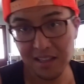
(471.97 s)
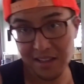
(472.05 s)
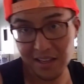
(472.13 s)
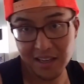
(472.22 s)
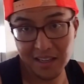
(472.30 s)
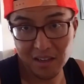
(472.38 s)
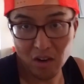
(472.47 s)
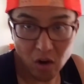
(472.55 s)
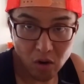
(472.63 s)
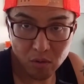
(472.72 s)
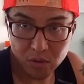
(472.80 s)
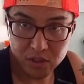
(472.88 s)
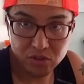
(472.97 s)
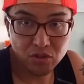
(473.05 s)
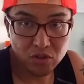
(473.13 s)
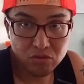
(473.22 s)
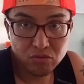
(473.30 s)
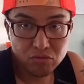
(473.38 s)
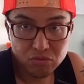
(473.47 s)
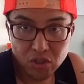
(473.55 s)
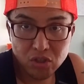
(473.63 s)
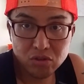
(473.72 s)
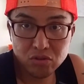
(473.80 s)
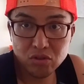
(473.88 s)
that, oh, it doesn't
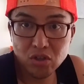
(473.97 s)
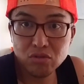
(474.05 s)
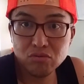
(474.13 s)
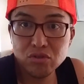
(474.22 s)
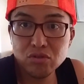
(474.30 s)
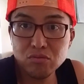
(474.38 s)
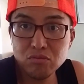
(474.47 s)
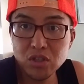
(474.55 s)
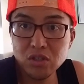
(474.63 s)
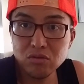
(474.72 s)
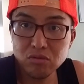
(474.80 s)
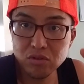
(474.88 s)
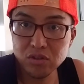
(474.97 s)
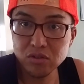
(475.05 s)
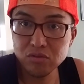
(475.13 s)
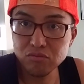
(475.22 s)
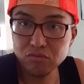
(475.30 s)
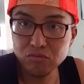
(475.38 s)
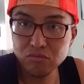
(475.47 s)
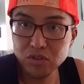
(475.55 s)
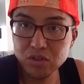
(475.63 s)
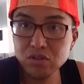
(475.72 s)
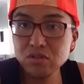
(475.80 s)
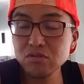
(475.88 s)
taste like real meat, or
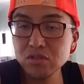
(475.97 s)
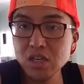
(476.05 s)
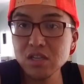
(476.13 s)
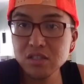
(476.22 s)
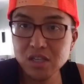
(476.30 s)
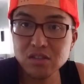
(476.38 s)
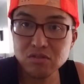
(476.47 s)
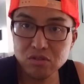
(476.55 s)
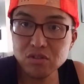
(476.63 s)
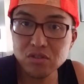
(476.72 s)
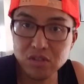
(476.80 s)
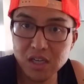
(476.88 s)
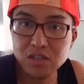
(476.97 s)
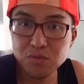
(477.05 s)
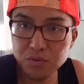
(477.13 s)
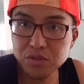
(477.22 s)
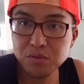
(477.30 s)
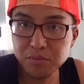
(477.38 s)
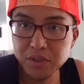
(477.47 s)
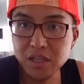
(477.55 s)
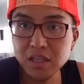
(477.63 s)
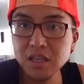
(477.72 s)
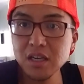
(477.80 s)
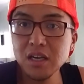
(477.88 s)
it doesn't taste as good as real
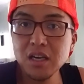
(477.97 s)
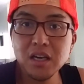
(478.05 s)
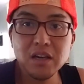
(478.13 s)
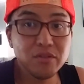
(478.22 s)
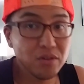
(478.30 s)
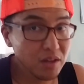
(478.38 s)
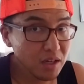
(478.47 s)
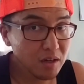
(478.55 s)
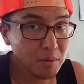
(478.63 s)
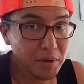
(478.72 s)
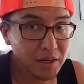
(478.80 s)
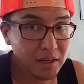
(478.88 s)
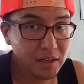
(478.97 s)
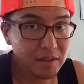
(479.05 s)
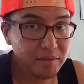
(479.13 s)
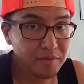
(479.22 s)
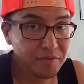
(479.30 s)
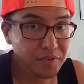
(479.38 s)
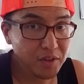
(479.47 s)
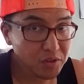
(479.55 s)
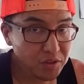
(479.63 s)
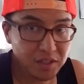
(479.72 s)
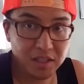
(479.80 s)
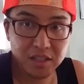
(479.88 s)
meat. If you think about it, look